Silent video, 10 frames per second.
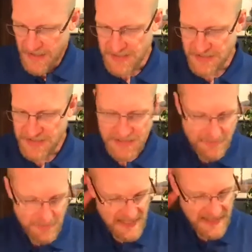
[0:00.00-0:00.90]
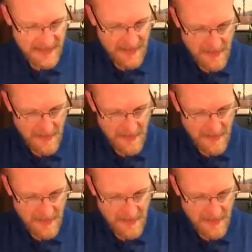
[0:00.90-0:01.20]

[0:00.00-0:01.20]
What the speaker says: Genesis chapter 10